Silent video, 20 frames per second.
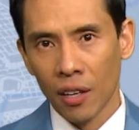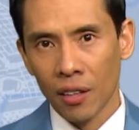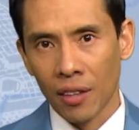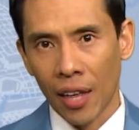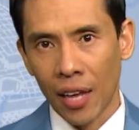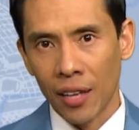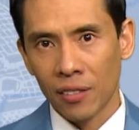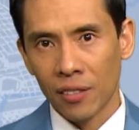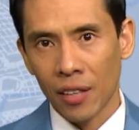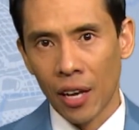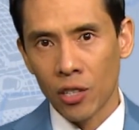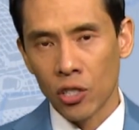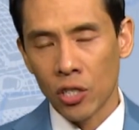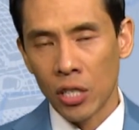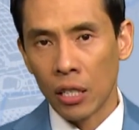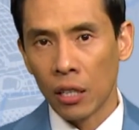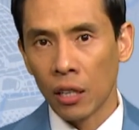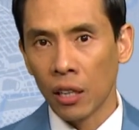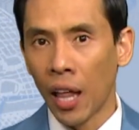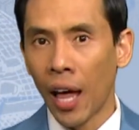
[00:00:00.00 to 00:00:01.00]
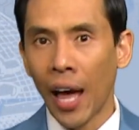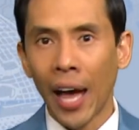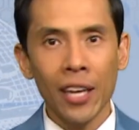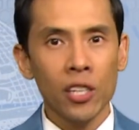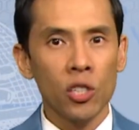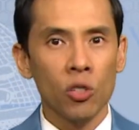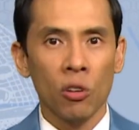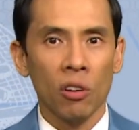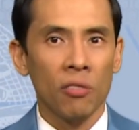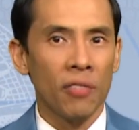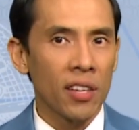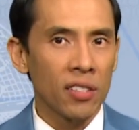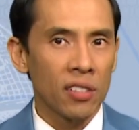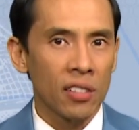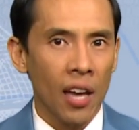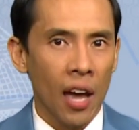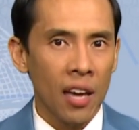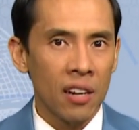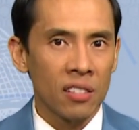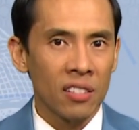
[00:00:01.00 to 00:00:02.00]
They say she lied to
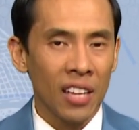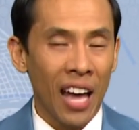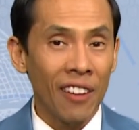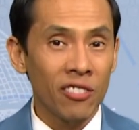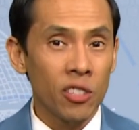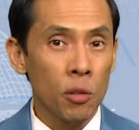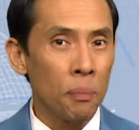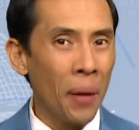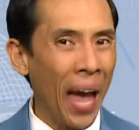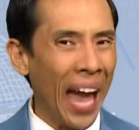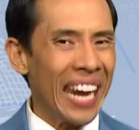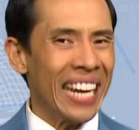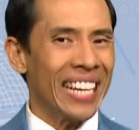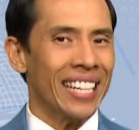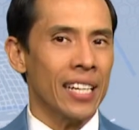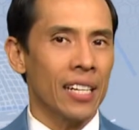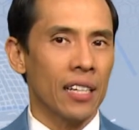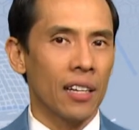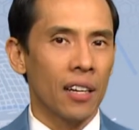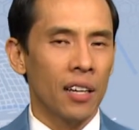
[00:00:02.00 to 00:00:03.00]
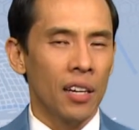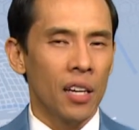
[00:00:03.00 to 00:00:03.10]
investigators after panicking,